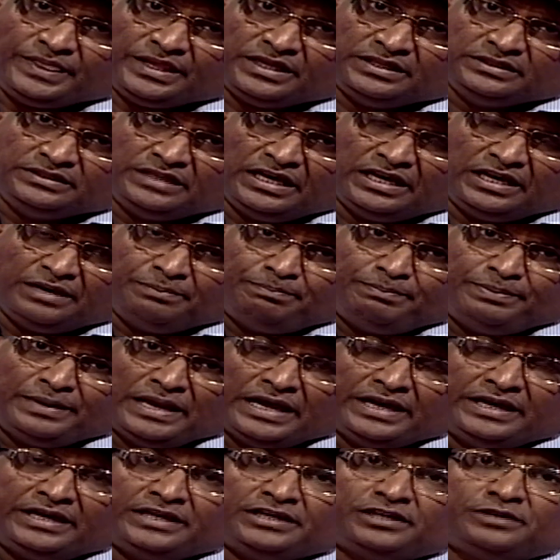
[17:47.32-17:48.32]
the
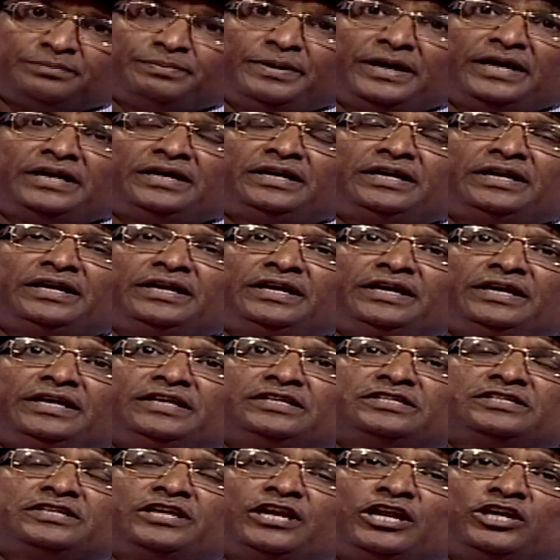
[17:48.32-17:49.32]
replenishment
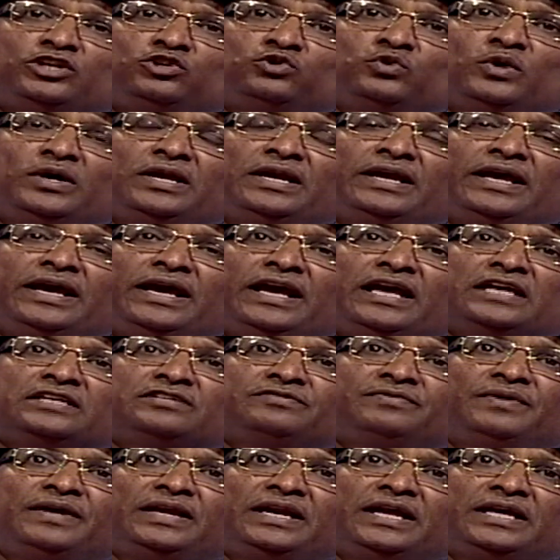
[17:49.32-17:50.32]
is gradual,
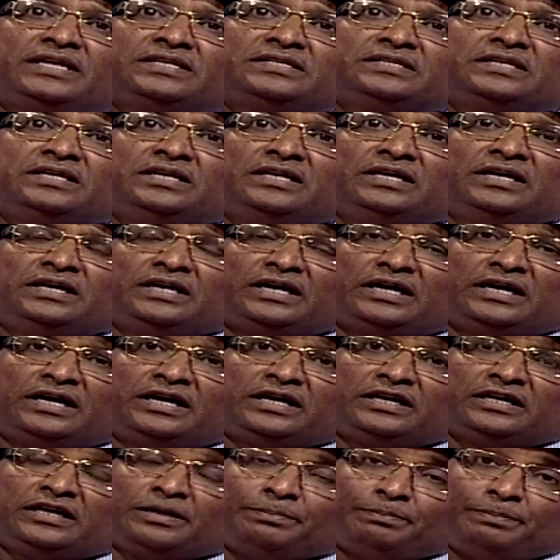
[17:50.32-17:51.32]
as well as
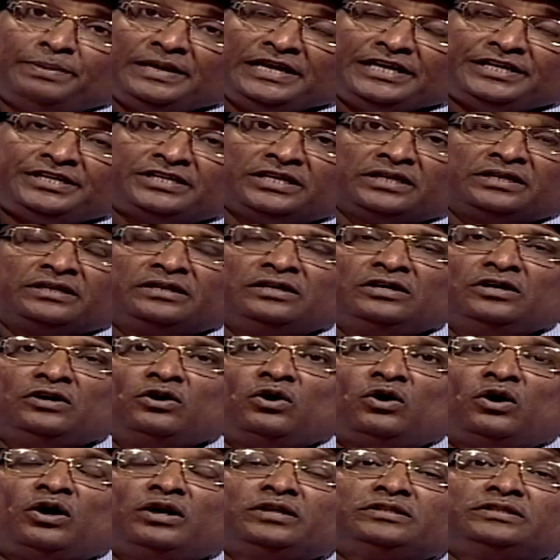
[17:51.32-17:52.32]
depletion
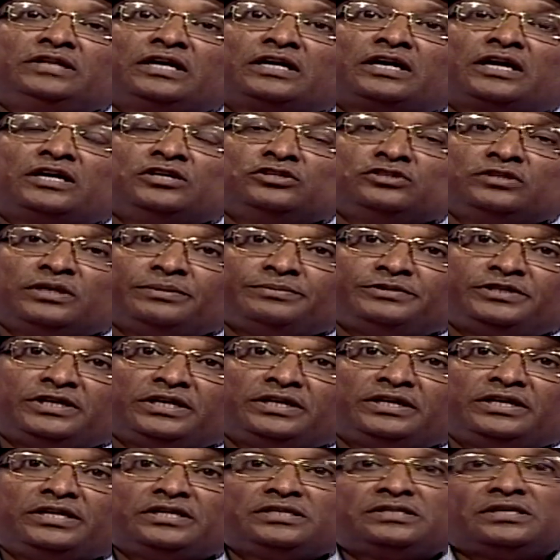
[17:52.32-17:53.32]
or the
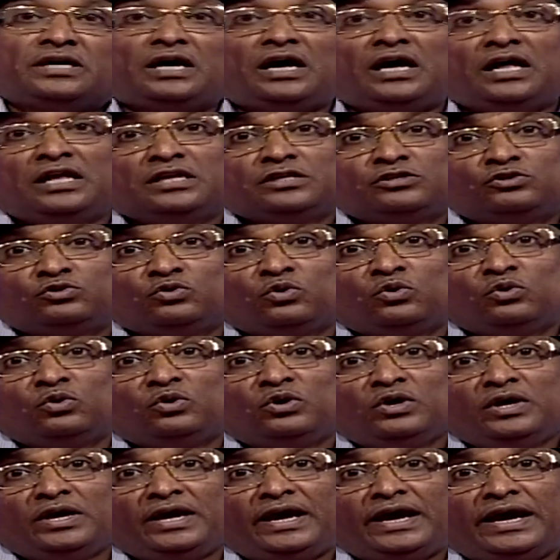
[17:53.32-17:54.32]
consumption is also
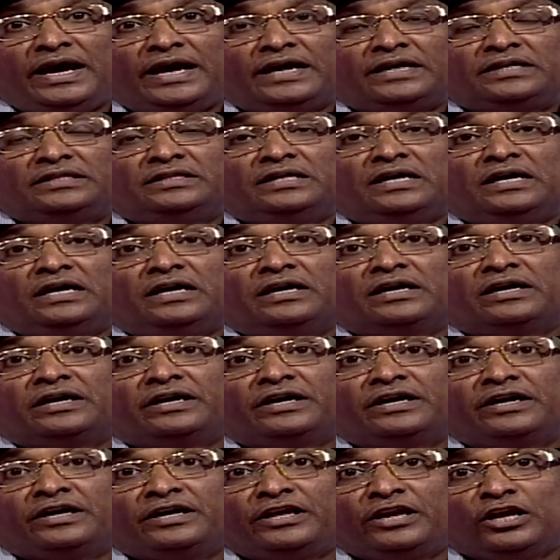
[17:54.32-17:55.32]
at the
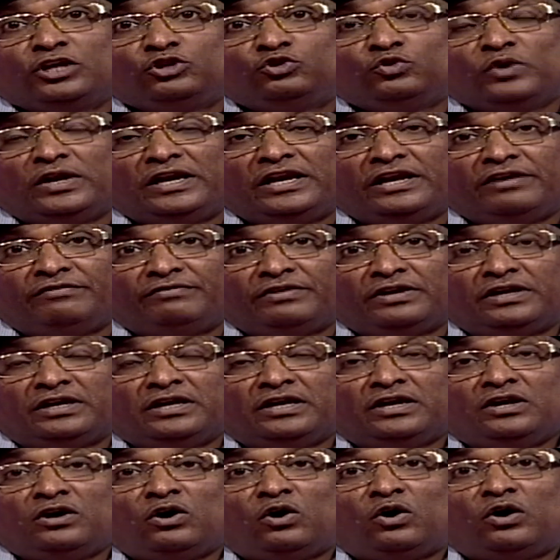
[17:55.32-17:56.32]
gradual level,
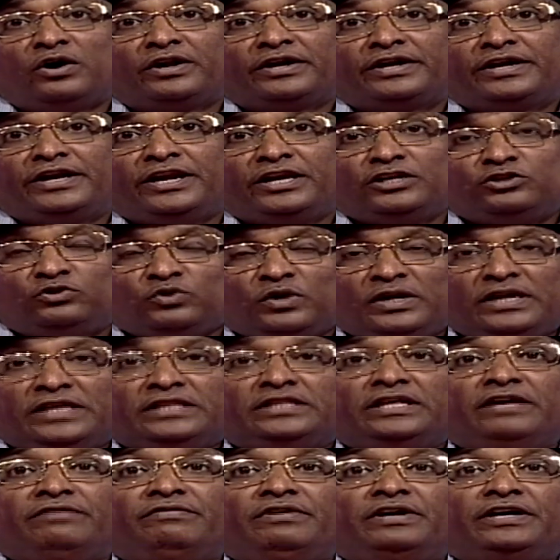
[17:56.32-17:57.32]
or gradually
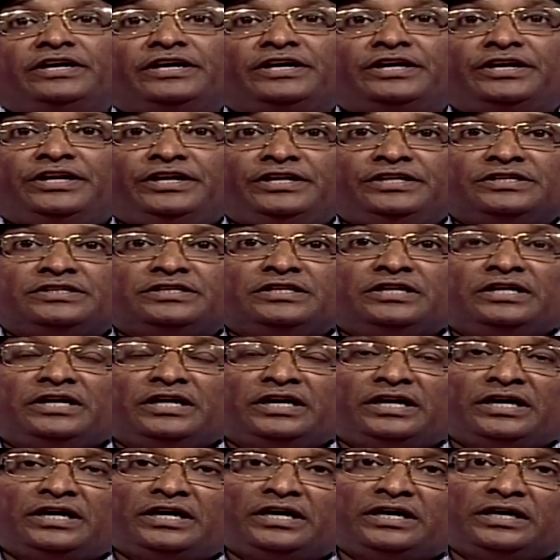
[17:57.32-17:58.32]
they will decrease
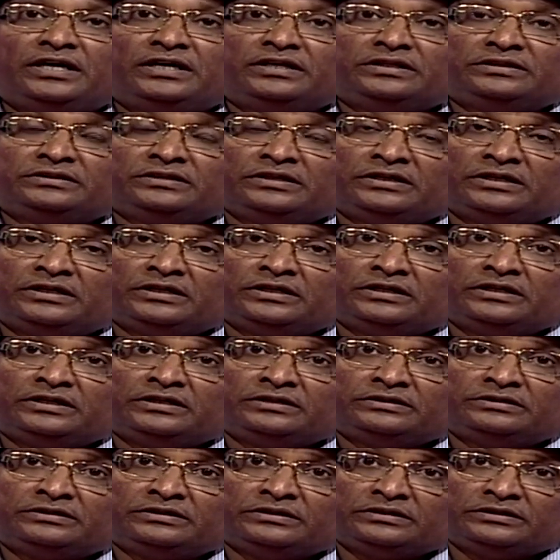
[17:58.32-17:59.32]

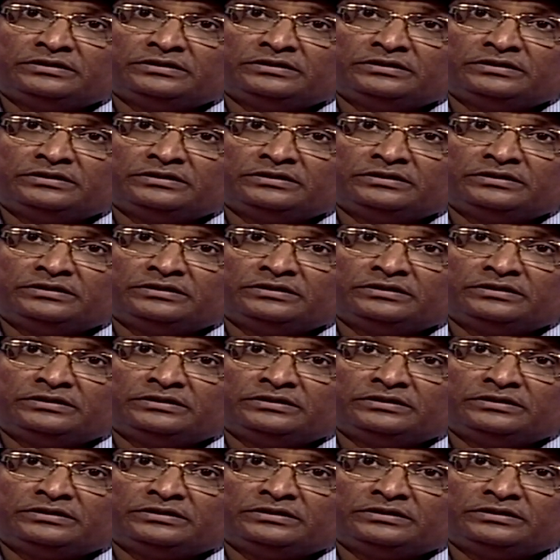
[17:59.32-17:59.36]
the